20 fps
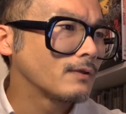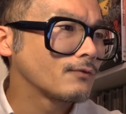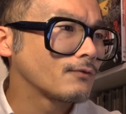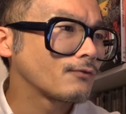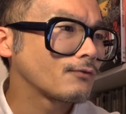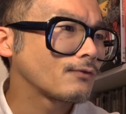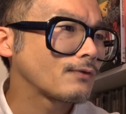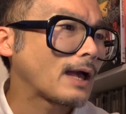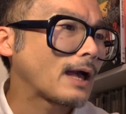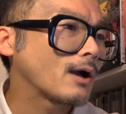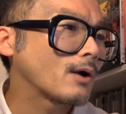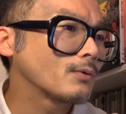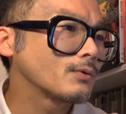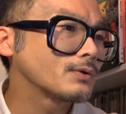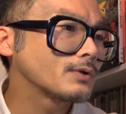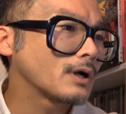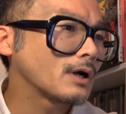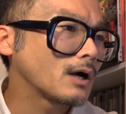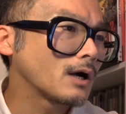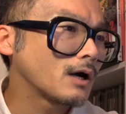
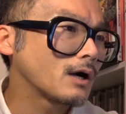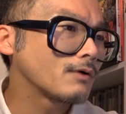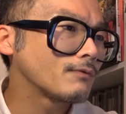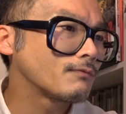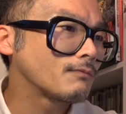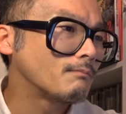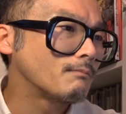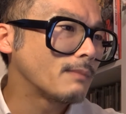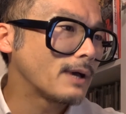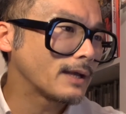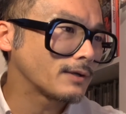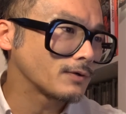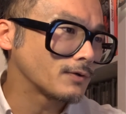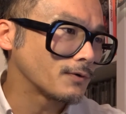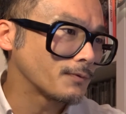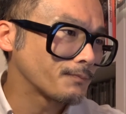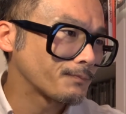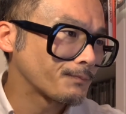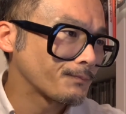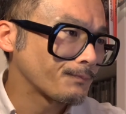Sound of
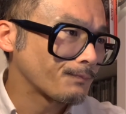Metal.